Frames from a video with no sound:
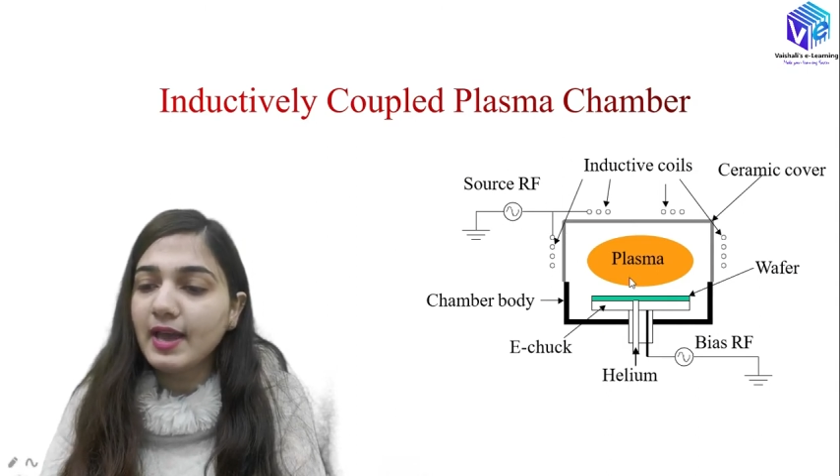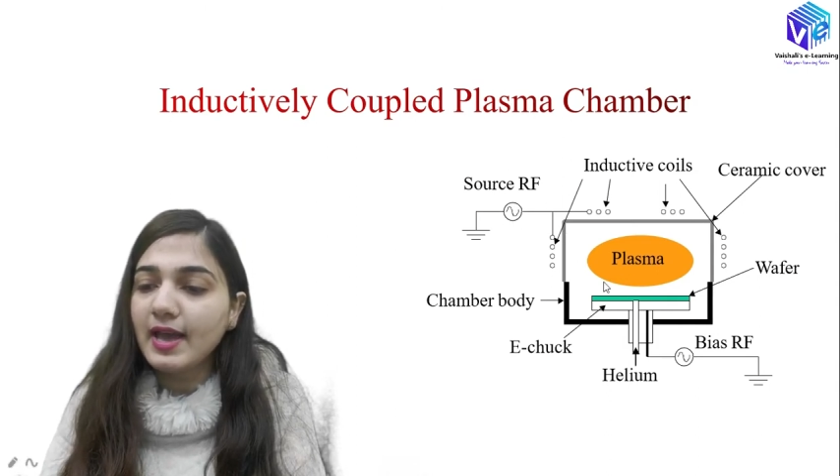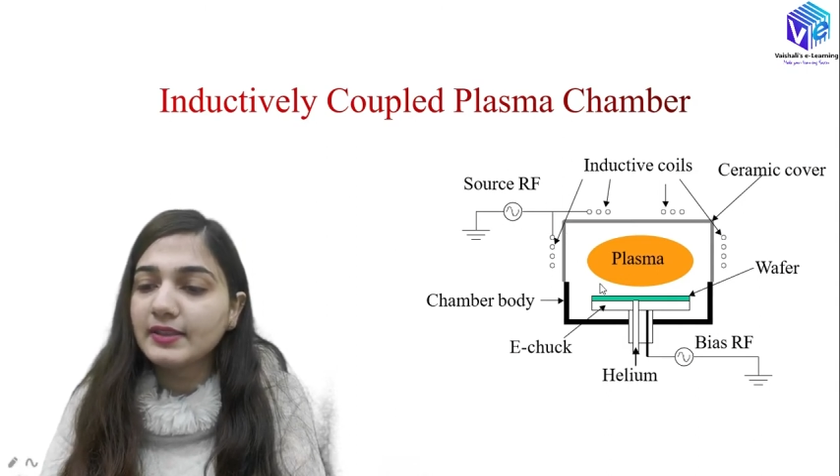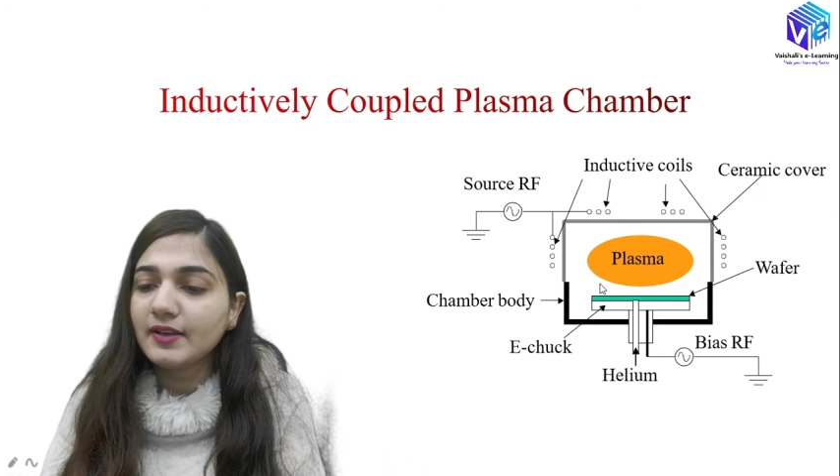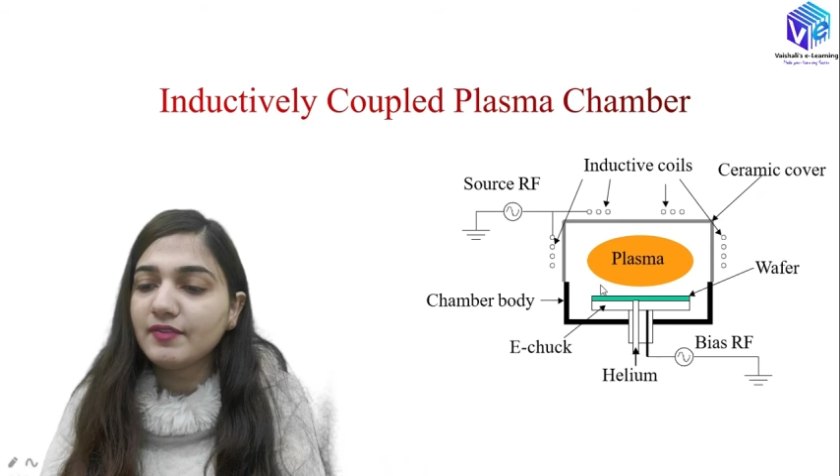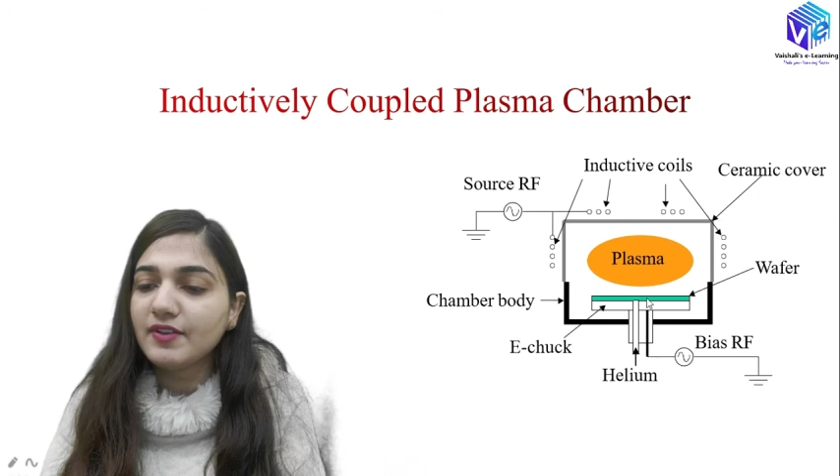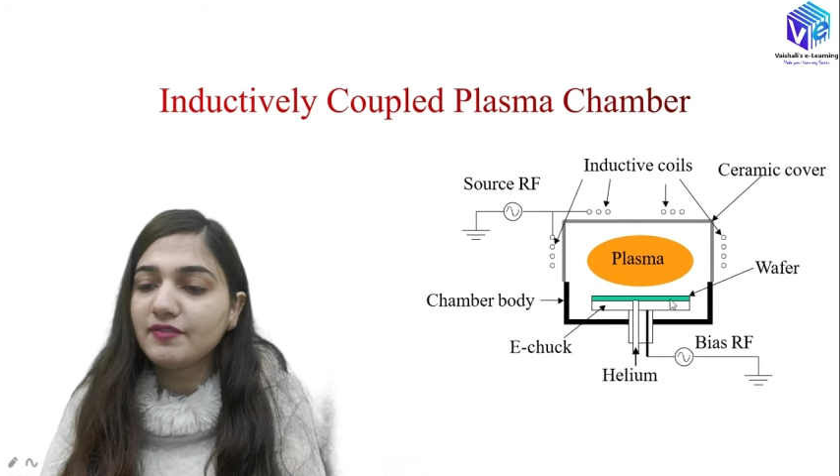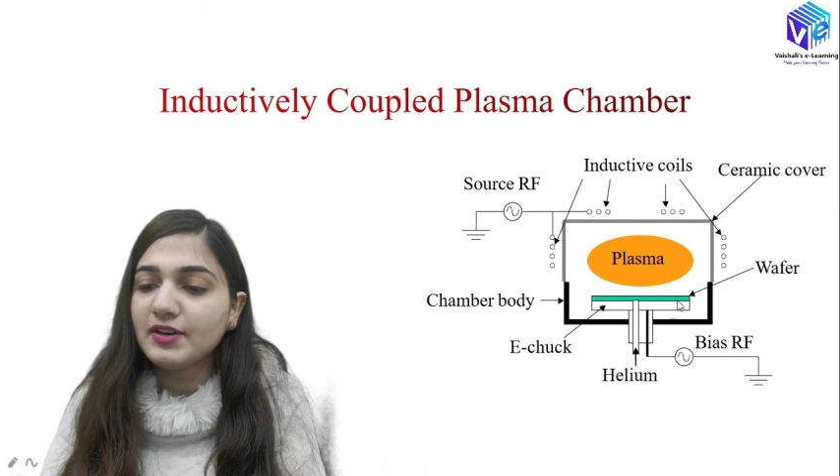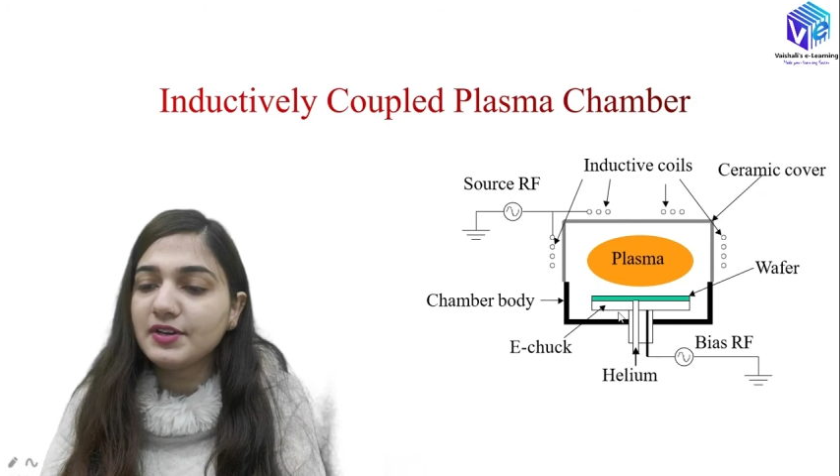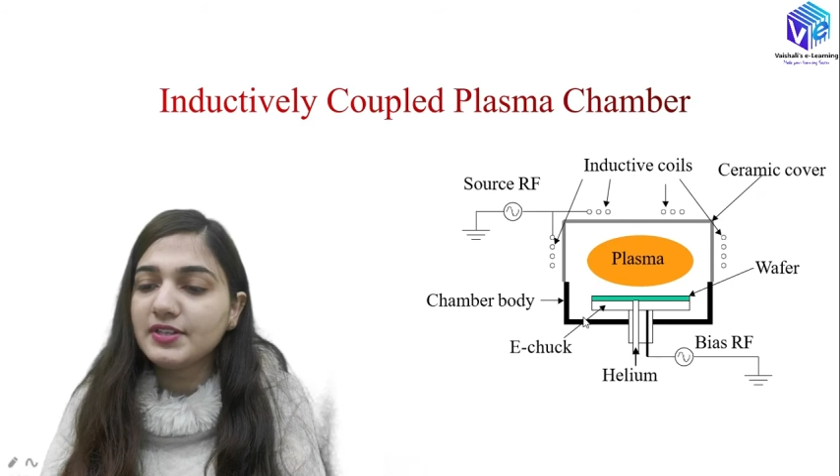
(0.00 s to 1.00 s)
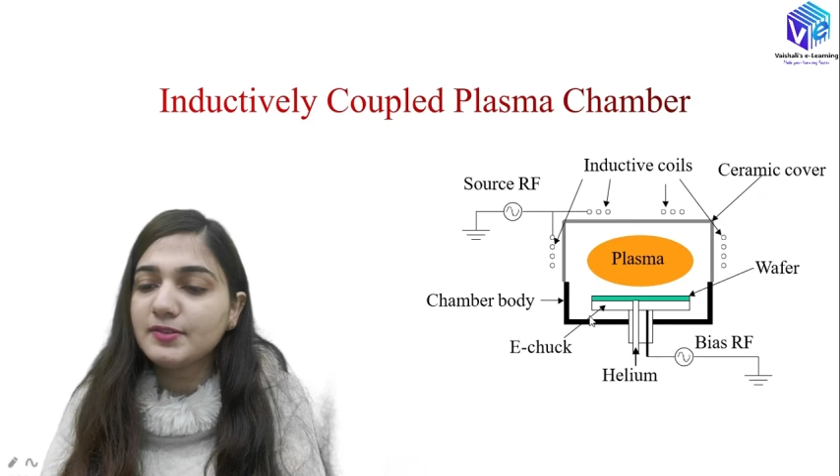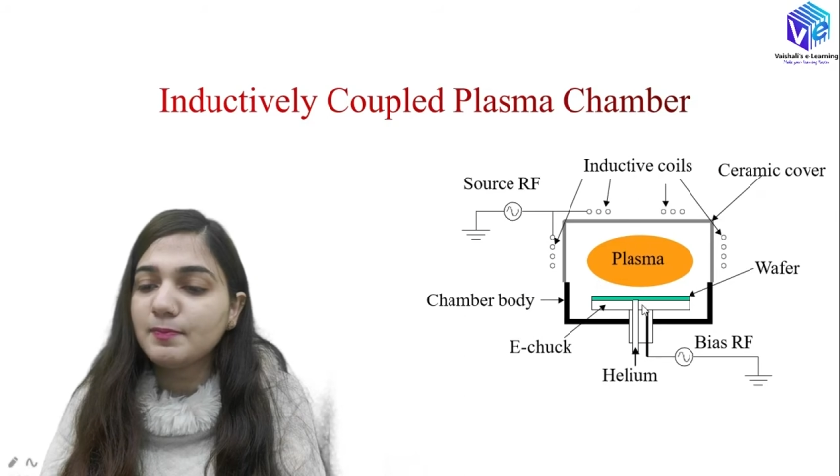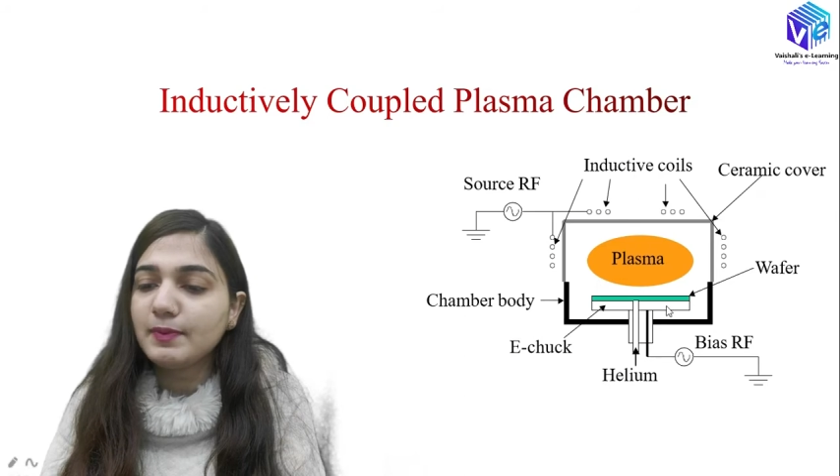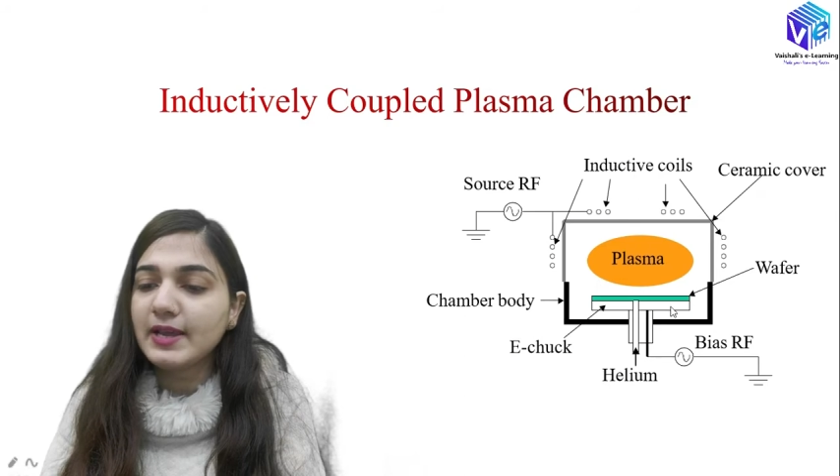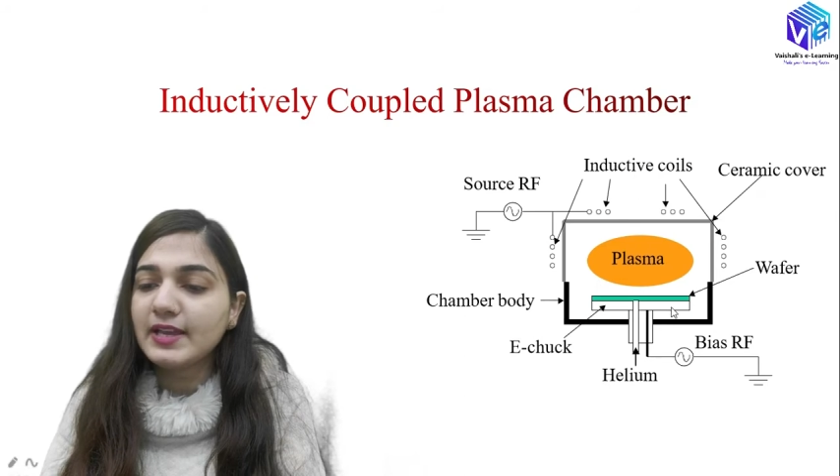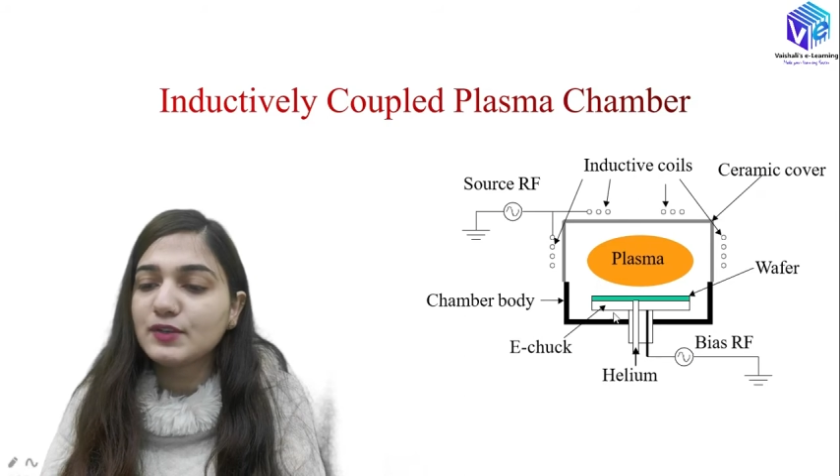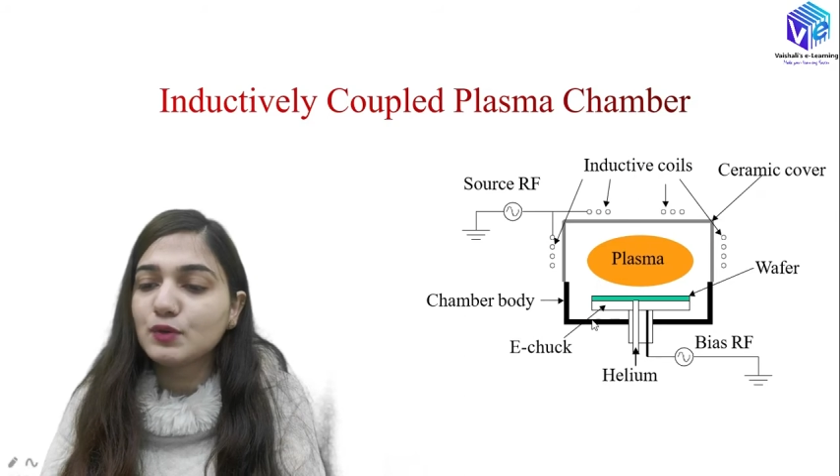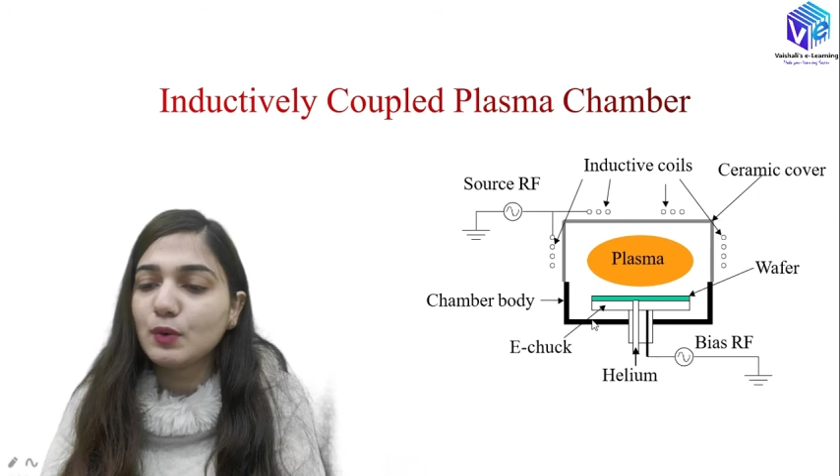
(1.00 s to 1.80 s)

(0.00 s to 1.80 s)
and the wafer is placed